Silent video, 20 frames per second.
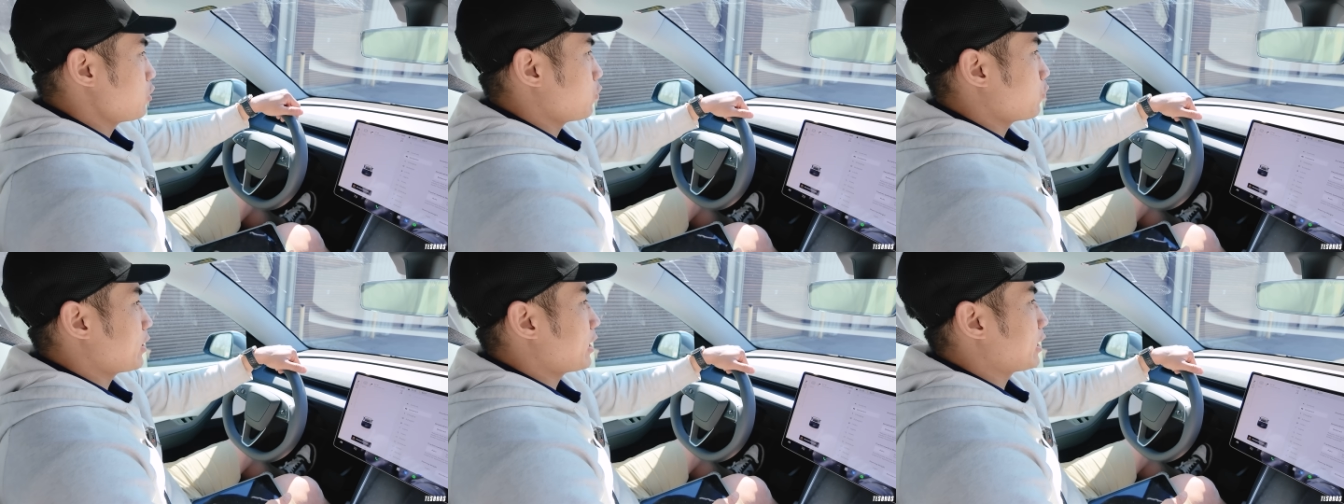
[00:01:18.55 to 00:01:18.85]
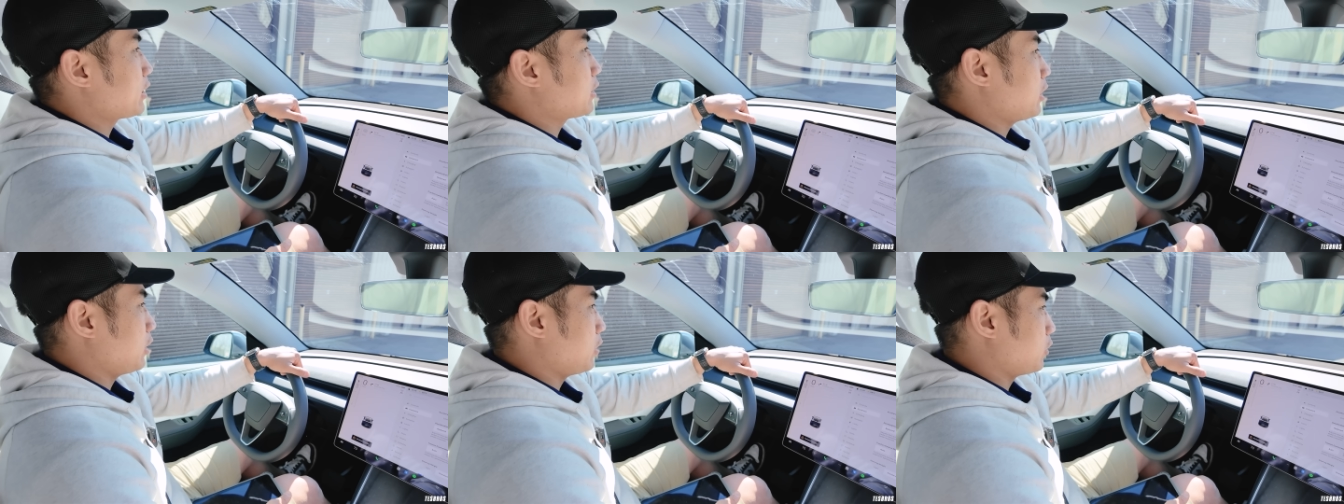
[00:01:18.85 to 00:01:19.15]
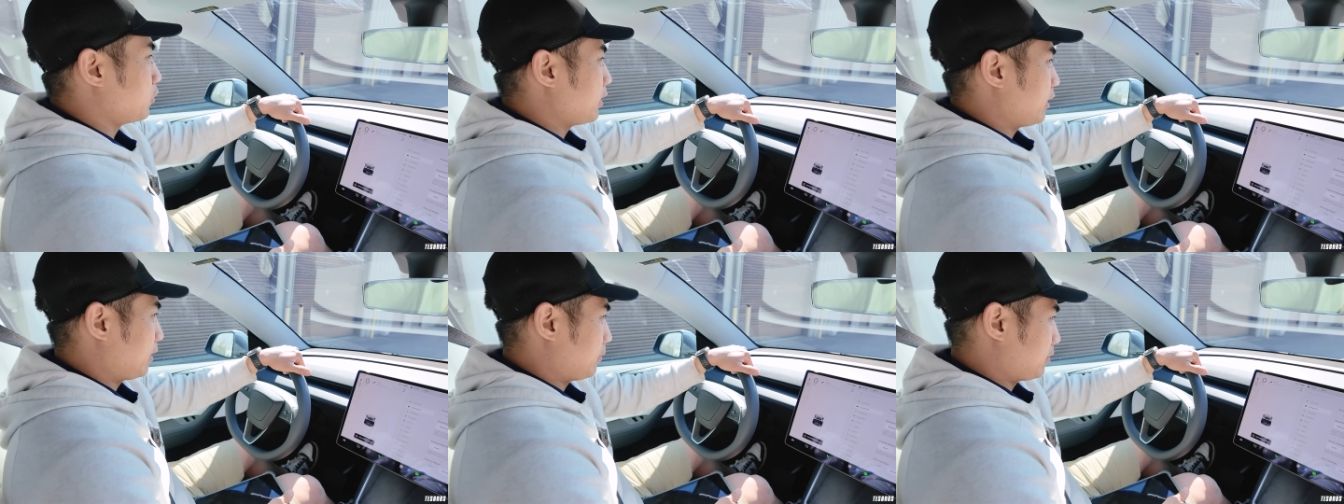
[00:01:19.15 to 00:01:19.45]
When I
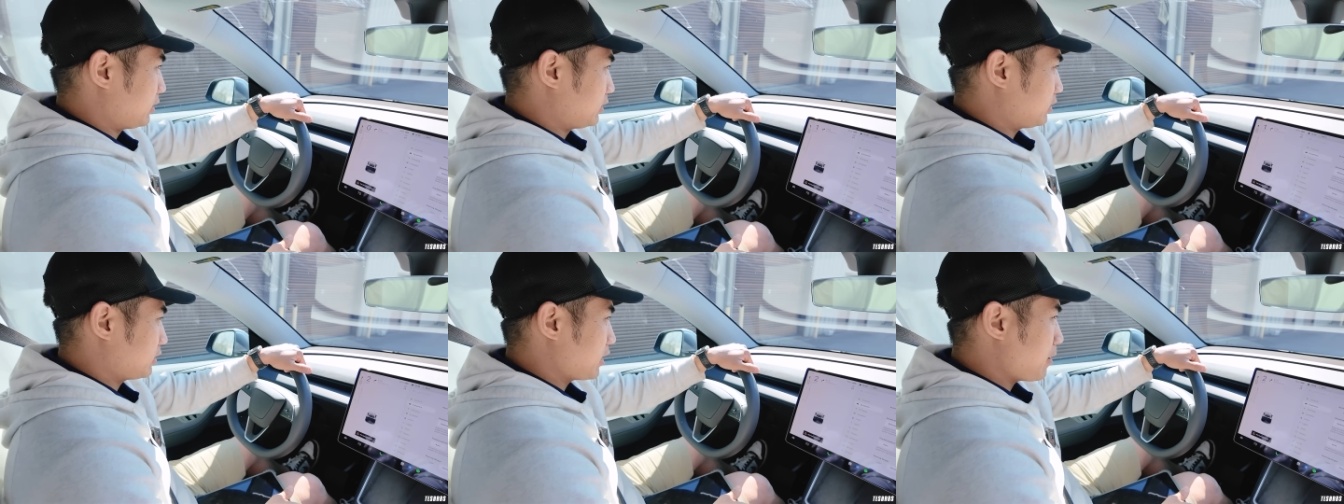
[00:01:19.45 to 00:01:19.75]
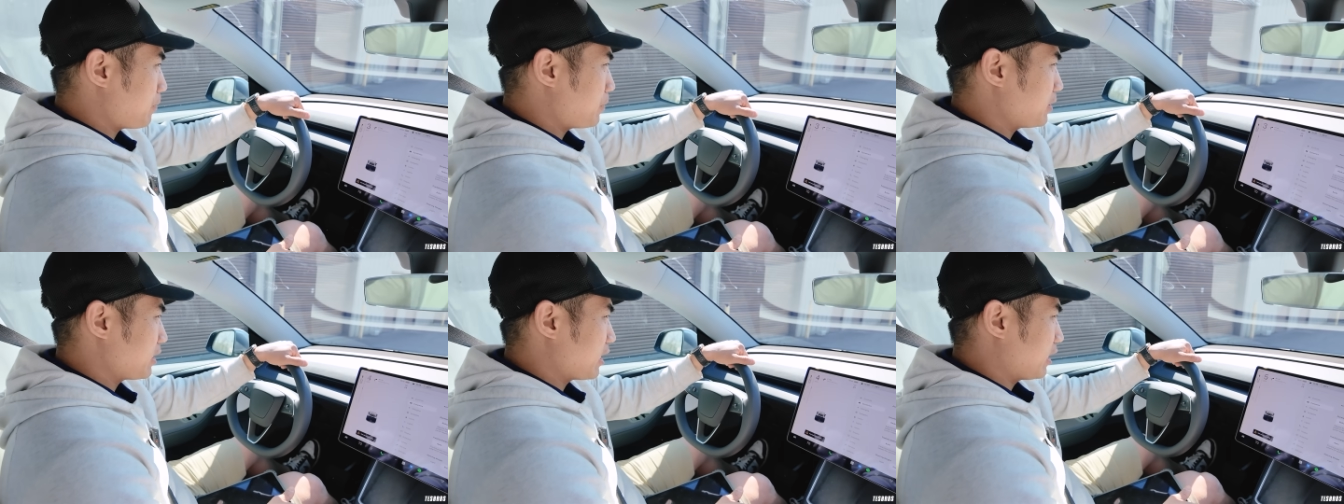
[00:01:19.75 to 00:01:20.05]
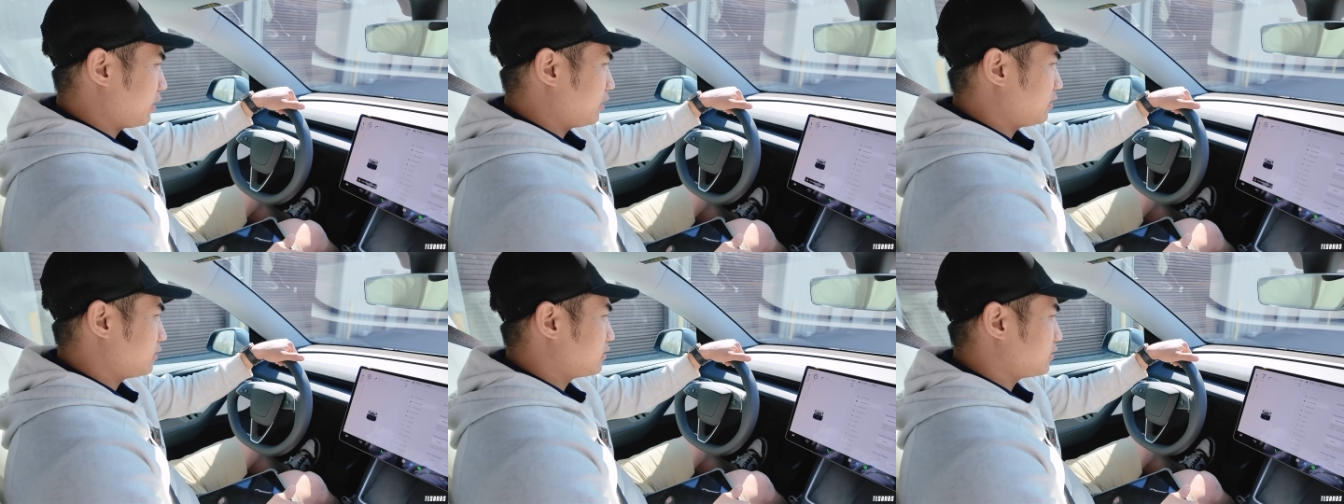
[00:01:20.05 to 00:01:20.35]
go and I'm gonna stop
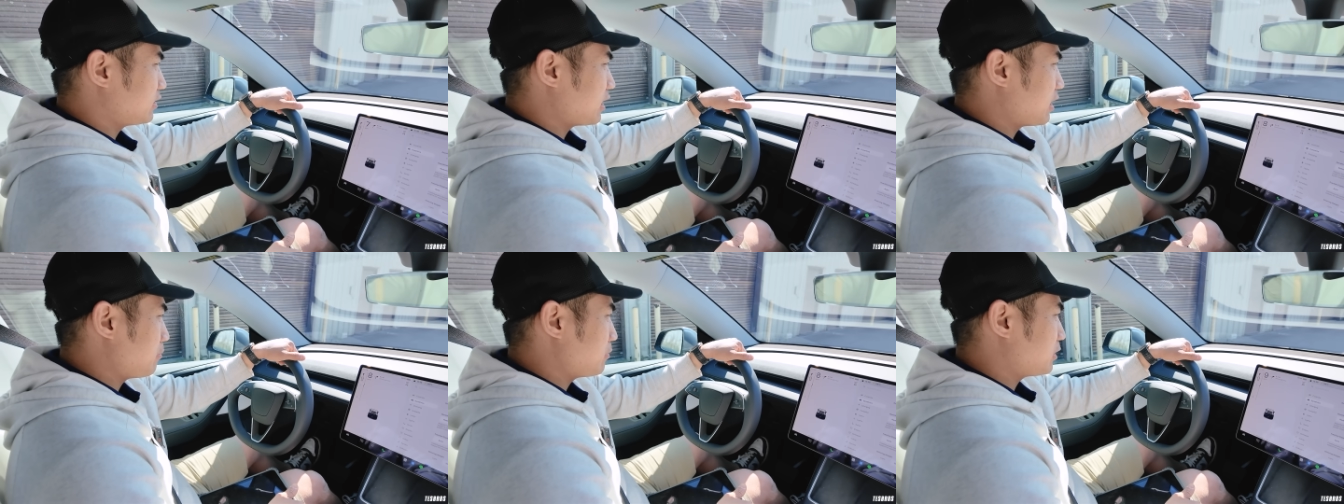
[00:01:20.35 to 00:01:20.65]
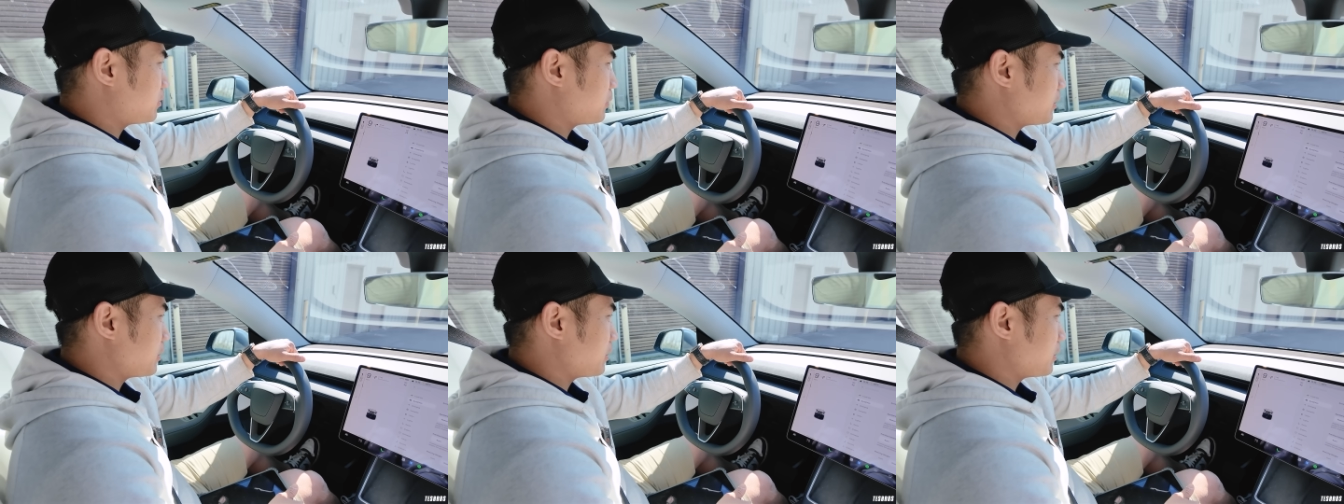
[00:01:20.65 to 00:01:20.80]
again, same